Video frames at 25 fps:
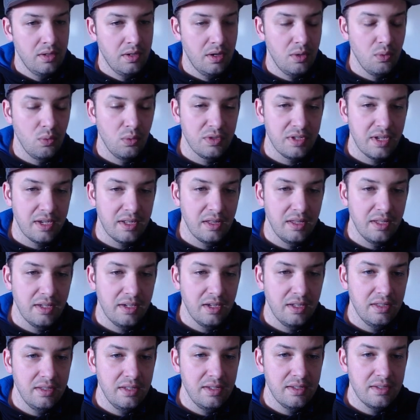All right, once I
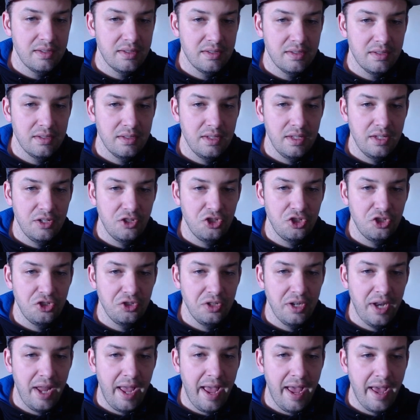click on this, it
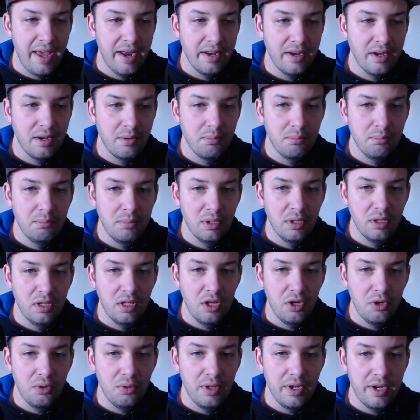should add it
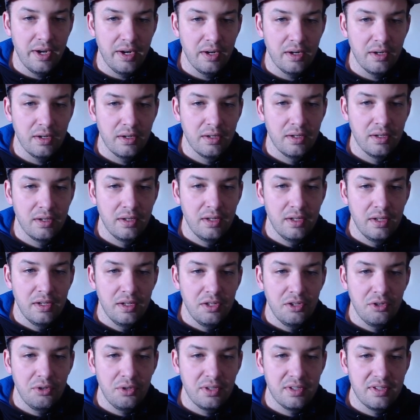below there.
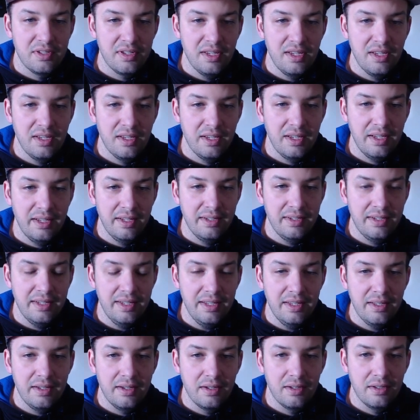You can see it
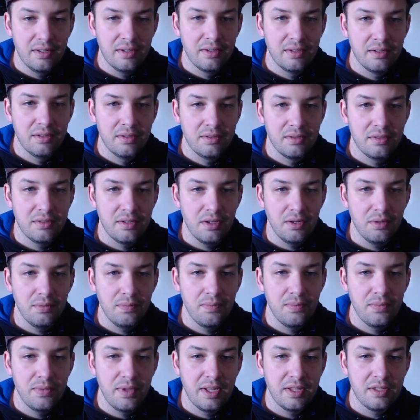did, so
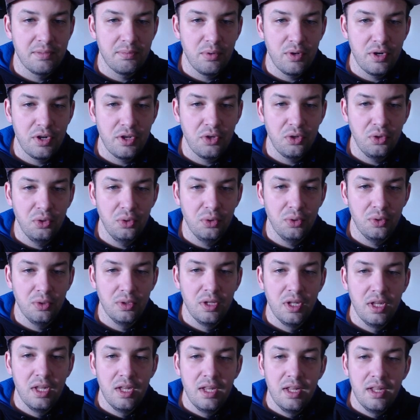that's pretty
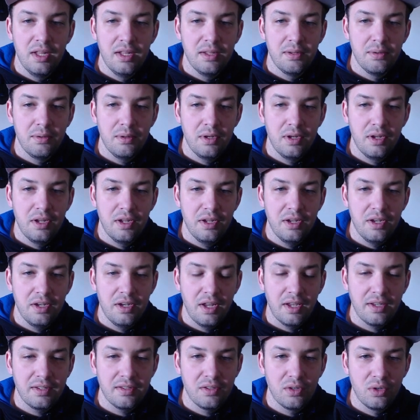cool. Uh,
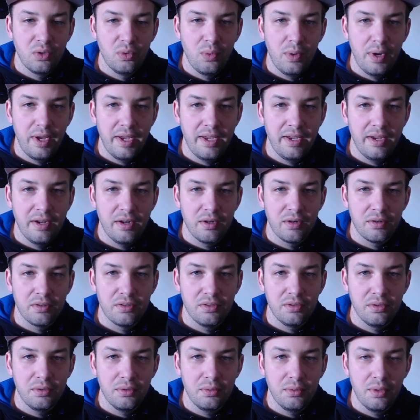nice little way here
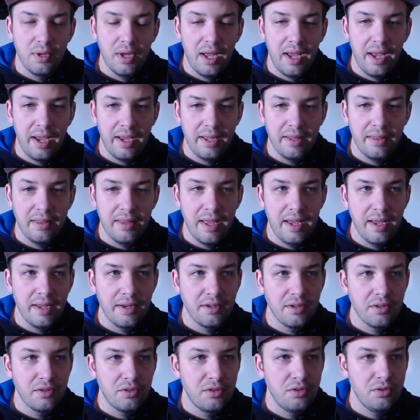to add
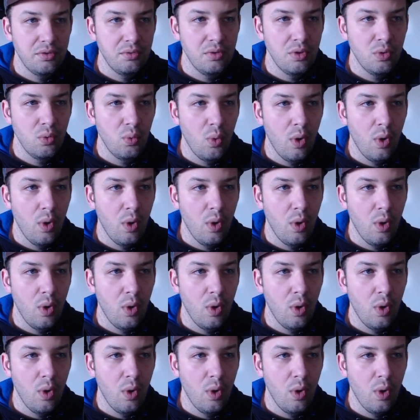that to the